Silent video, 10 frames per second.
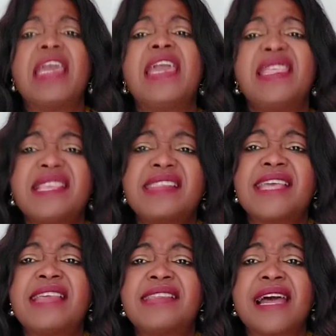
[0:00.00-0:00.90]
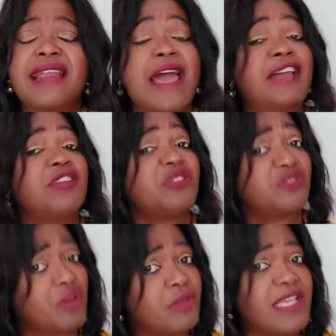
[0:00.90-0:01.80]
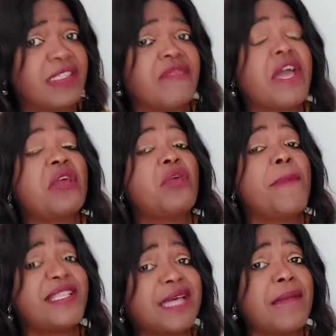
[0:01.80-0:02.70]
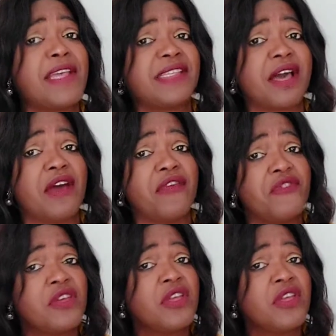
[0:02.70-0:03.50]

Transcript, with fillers: in the sense that I just told myself I could better myself,